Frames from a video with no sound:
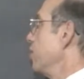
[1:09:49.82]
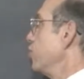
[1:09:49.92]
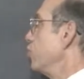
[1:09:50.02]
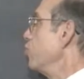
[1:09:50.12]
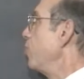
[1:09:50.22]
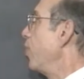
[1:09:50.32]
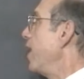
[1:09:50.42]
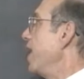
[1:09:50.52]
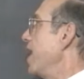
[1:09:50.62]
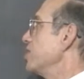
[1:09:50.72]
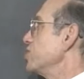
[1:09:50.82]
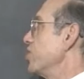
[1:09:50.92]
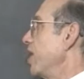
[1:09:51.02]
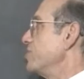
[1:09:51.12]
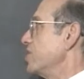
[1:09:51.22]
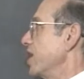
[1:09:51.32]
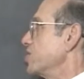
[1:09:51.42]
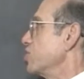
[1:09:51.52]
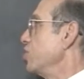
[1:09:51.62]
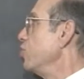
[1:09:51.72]
2 pi x times
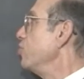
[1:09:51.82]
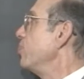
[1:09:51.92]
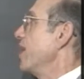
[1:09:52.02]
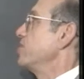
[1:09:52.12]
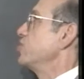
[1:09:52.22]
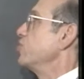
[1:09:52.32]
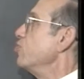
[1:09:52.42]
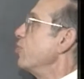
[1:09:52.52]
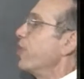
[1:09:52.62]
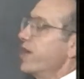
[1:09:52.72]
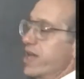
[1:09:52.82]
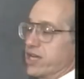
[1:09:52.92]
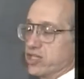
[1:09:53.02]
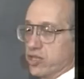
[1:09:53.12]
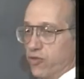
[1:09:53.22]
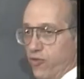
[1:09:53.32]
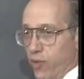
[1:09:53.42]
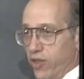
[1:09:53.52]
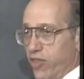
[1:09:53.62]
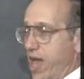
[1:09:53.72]
x cubed, that's 2 pi x to the
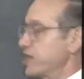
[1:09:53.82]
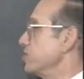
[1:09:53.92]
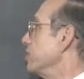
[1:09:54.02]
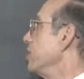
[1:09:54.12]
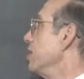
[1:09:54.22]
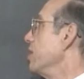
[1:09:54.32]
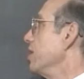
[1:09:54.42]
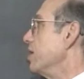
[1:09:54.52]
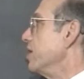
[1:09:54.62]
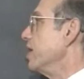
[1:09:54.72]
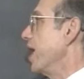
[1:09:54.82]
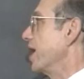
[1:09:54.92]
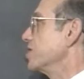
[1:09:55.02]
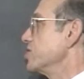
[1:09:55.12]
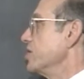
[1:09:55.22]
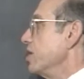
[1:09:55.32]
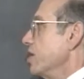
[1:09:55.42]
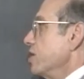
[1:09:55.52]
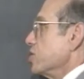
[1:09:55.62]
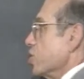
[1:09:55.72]
fourth actually, dx.
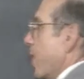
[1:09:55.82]
So